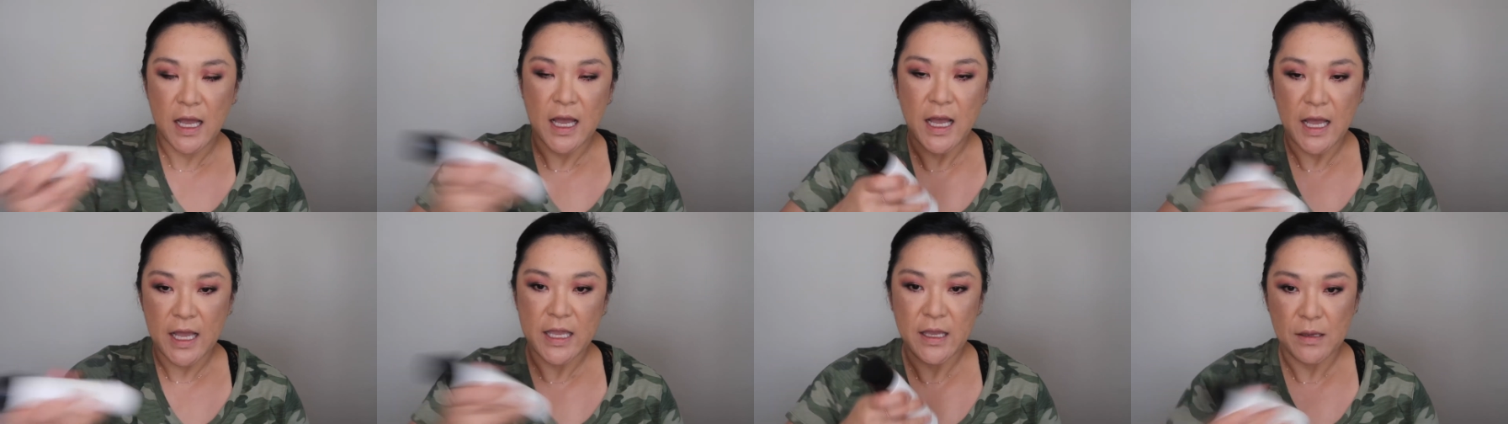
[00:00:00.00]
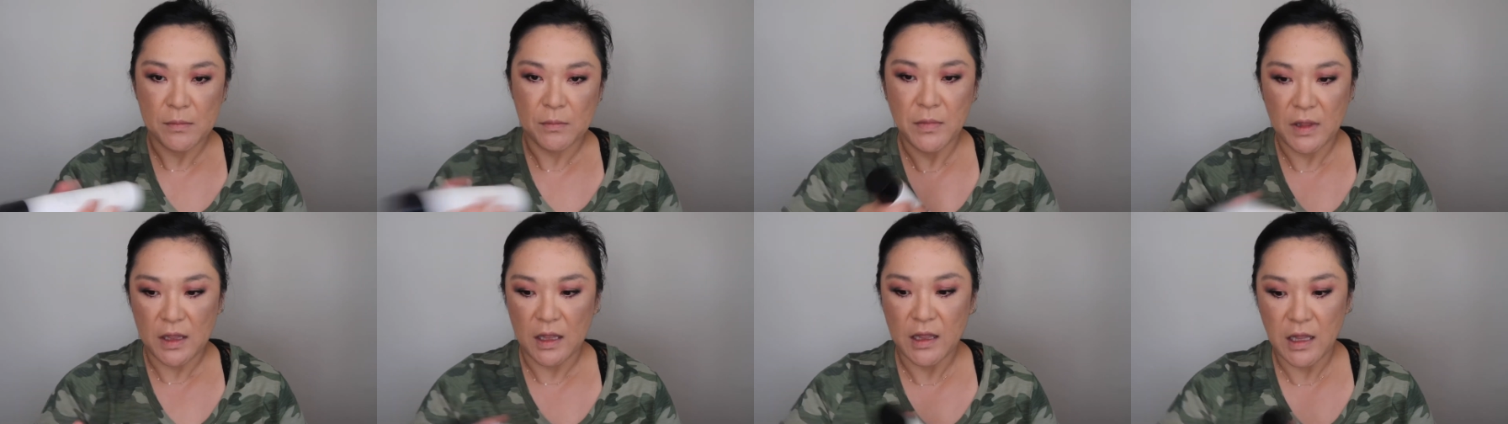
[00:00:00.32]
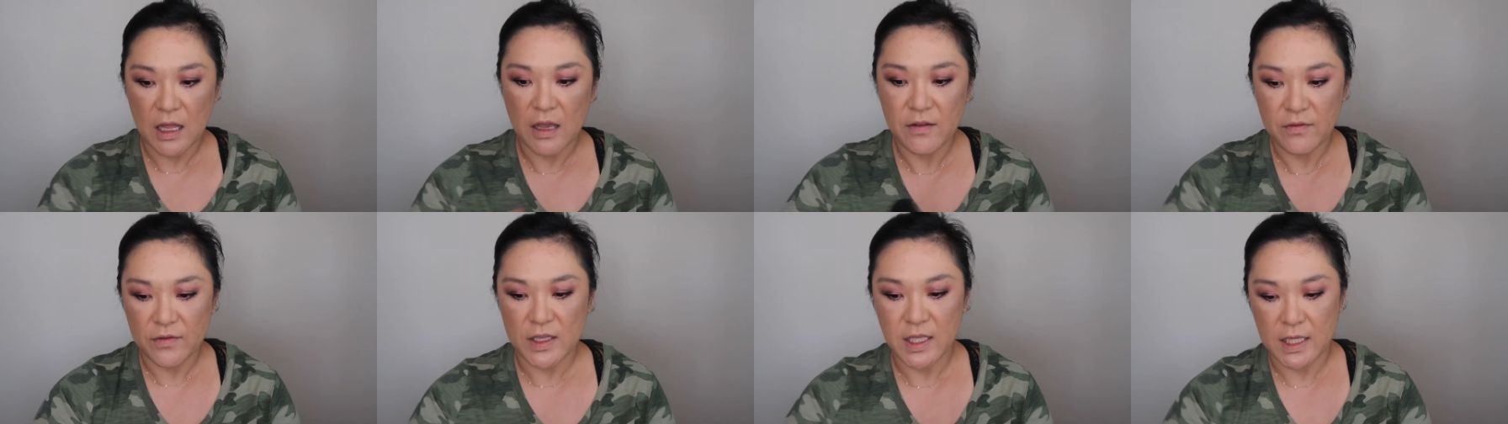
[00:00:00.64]
I am
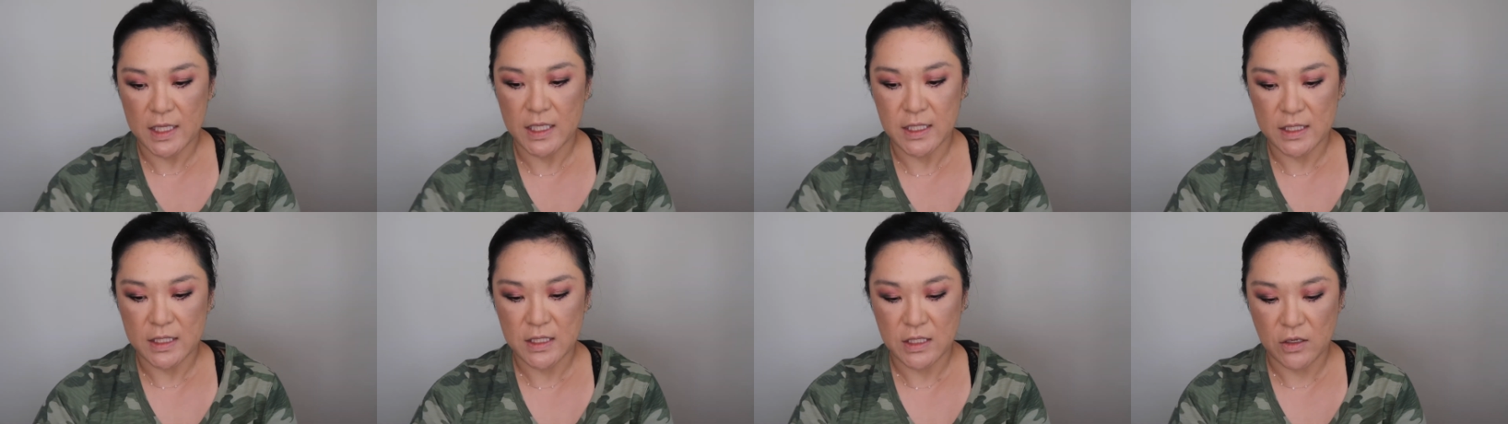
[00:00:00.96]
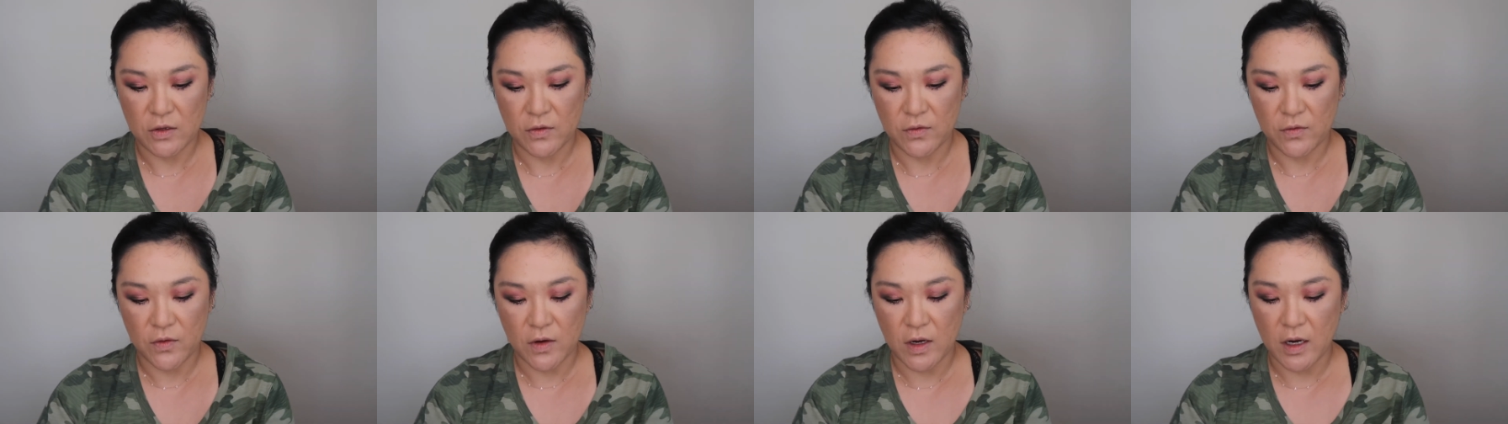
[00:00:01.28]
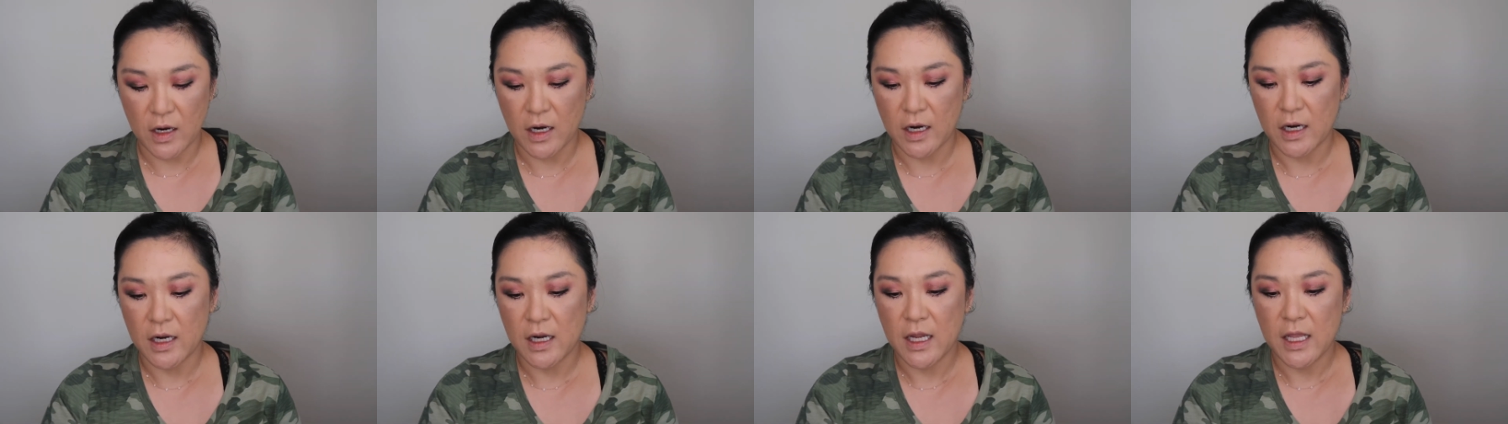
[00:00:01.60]
loving this so
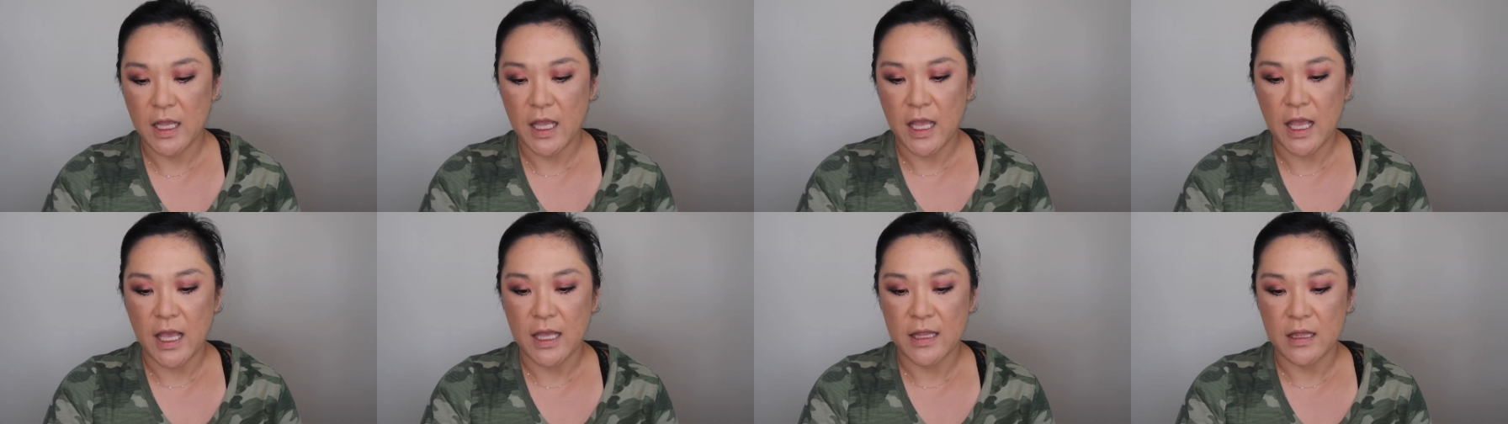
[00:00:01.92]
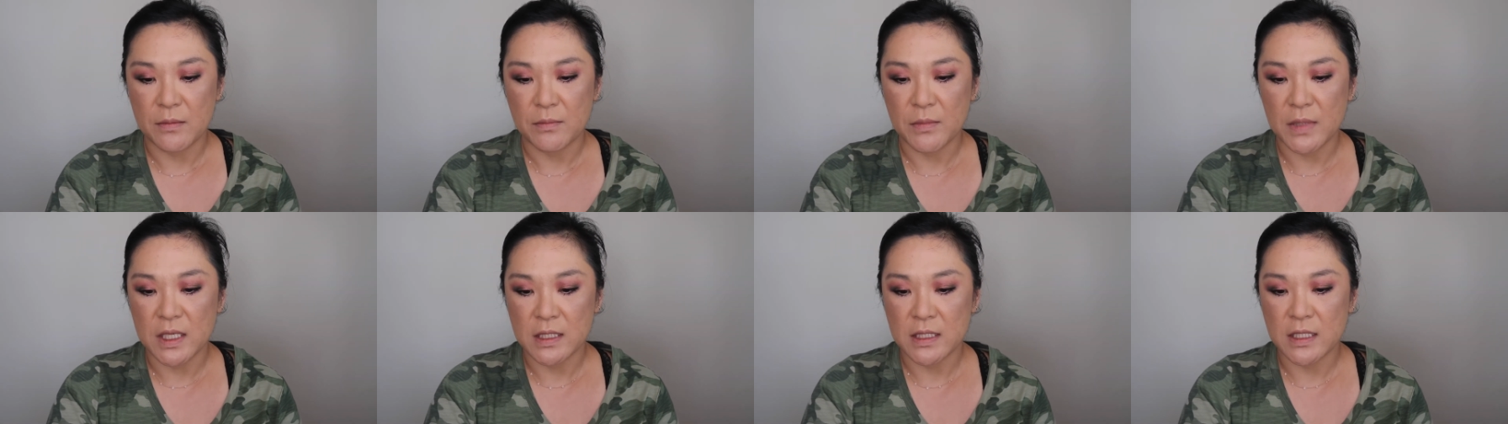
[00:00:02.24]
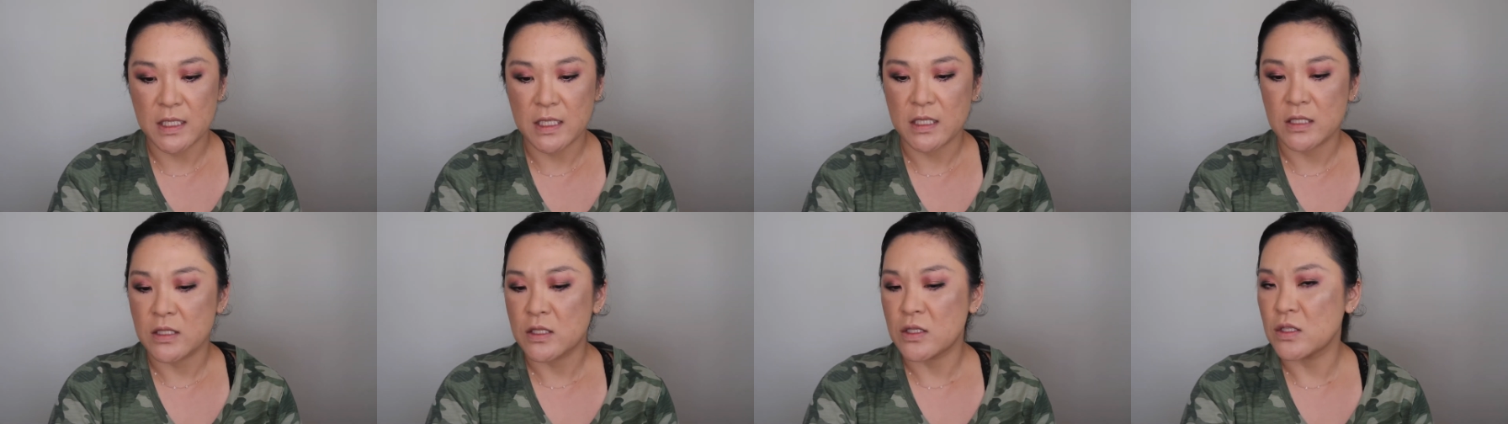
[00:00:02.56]
far. And the
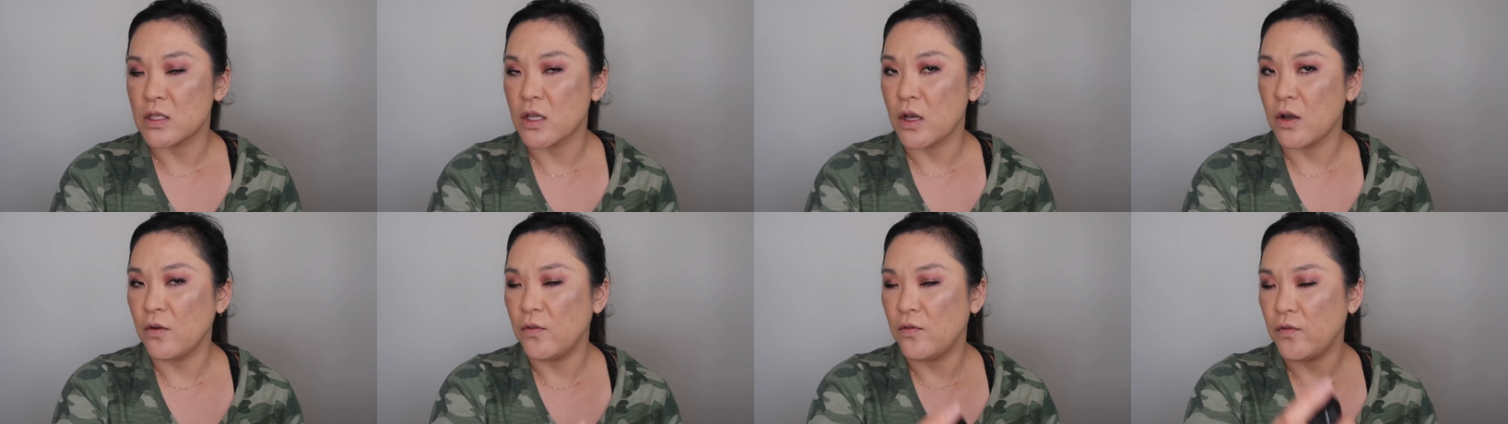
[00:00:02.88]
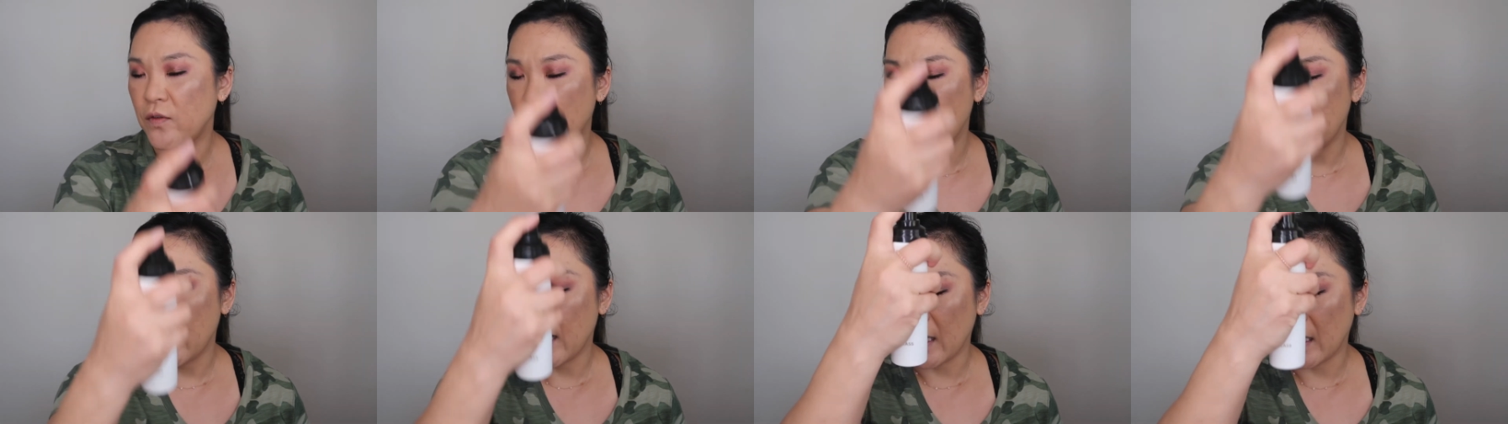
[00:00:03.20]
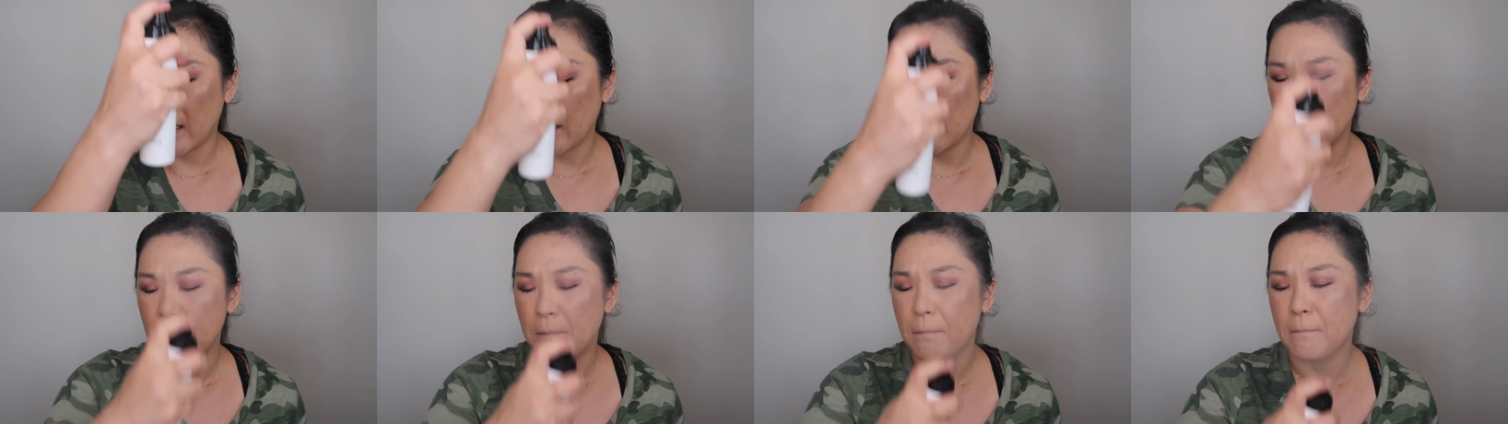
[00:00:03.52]
mist is so
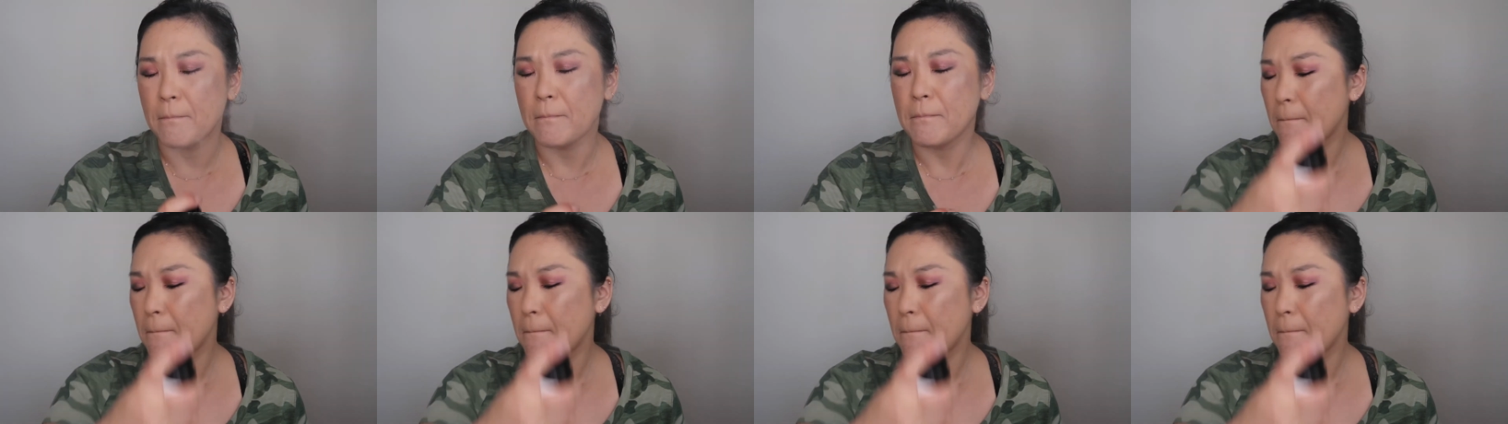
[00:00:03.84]
fine.